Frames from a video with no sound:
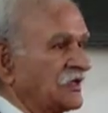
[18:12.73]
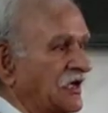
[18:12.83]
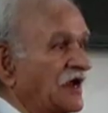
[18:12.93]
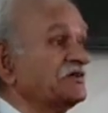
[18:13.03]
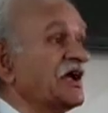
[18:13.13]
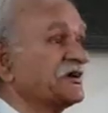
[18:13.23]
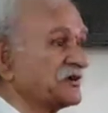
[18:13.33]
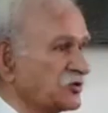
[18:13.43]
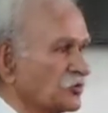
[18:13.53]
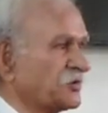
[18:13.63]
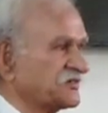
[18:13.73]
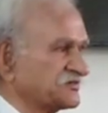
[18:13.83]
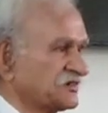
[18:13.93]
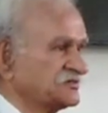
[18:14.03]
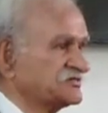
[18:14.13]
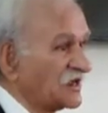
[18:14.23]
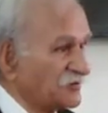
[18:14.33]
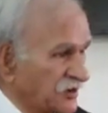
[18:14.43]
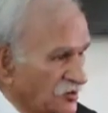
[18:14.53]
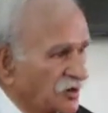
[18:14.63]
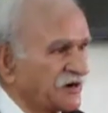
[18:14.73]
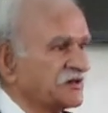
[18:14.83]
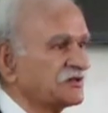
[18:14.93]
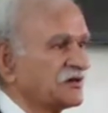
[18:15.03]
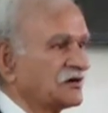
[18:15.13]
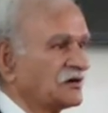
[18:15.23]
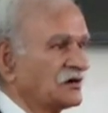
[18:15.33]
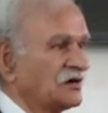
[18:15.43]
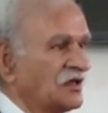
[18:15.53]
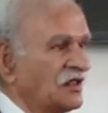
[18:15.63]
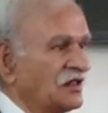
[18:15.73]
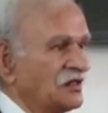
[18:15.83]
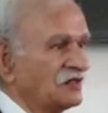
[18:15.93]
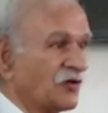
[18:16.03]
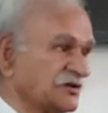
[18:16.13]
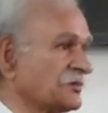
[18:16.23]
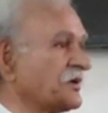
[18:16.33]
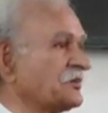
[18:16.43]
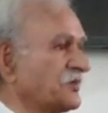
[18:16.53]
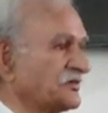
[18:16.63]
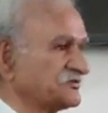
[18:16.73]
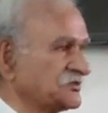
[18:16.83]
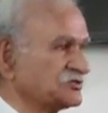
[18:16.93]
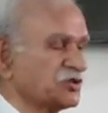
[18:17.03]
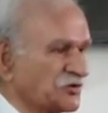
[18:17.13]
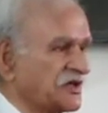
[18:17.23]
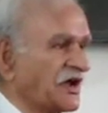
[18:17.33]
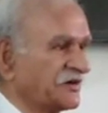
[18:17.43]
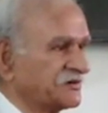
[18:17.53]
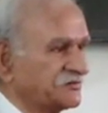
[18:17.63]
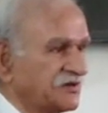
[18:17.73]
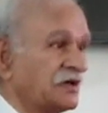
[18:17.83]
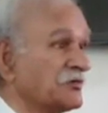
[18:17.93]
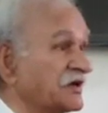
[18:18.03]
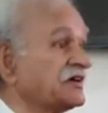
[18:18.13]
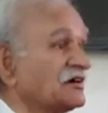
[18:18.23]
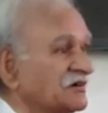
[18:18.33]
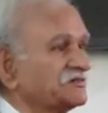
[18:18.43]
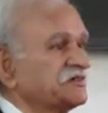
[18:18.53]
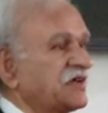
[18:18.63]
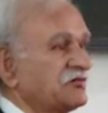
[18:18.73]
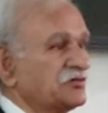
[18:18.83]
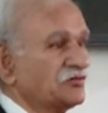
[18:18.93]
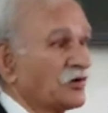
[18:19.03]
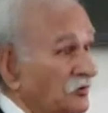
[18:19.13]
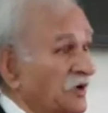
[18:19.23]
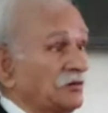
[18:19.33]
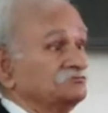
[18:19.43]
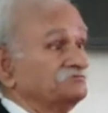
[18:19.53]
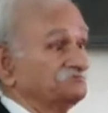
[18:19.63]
And that new person shall be recorded in the record for the purpose so that they may recover the revenue from him.